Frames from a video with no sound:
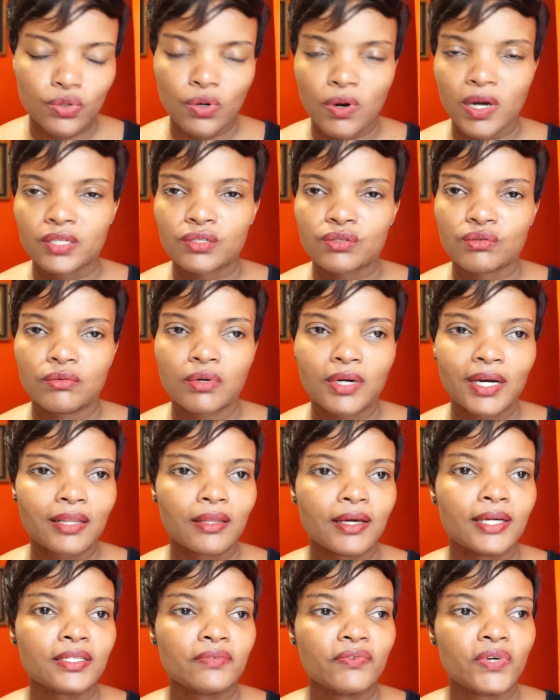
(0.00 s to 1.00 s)
we don't want to look at
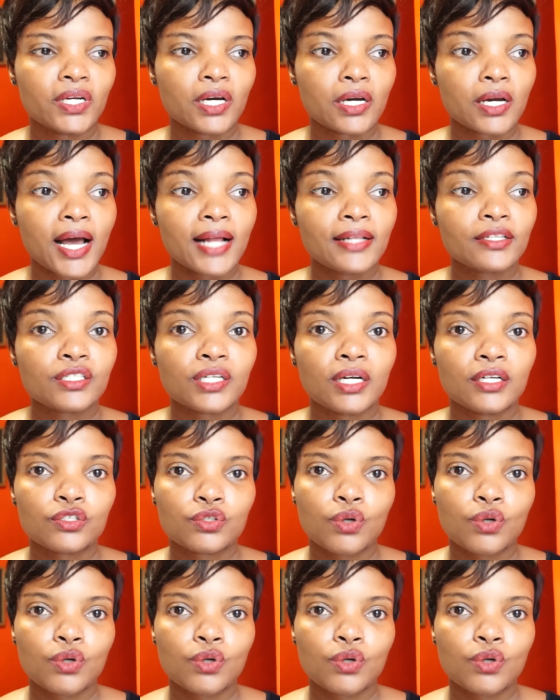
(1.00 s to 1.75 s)
that, even a girl child.